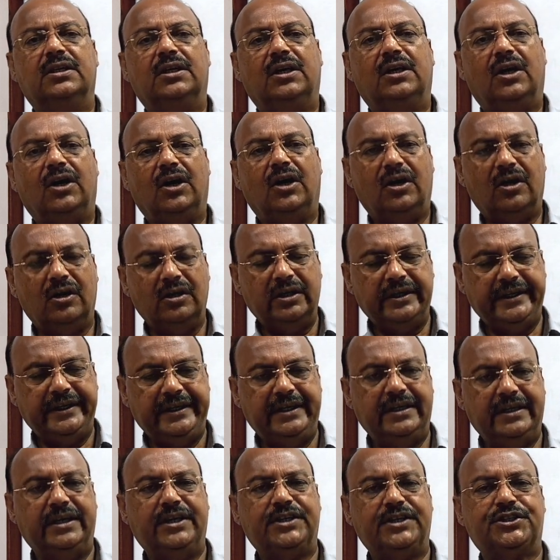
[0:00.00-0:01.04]
all
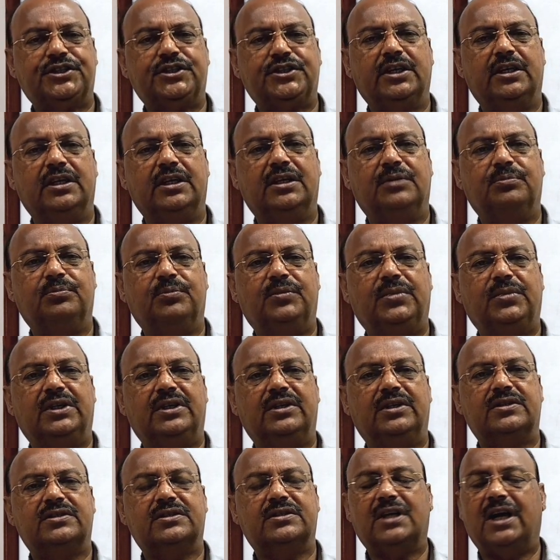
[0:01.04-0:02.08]
irrational
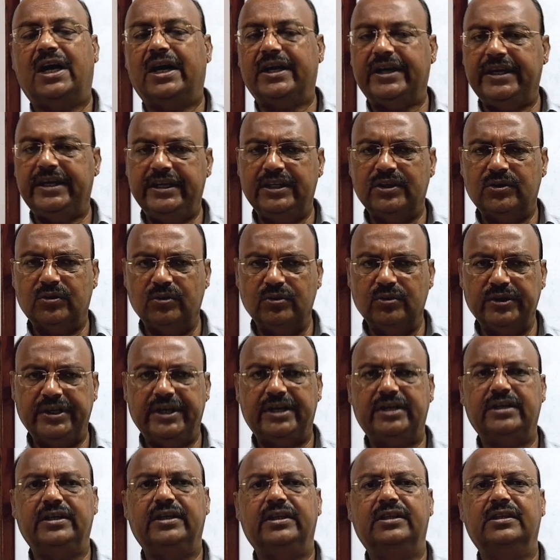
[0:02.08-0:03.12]
numbers are
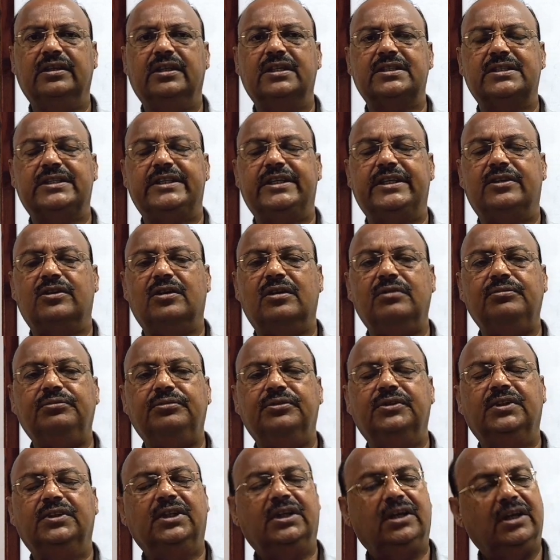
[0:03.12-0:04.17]
included in the set of
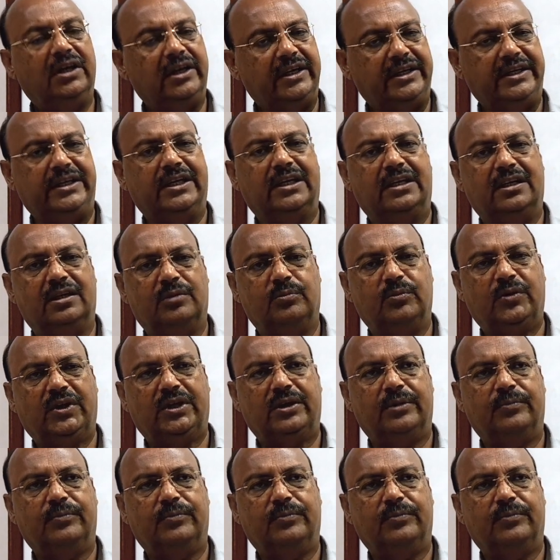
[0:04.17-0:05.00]
real number.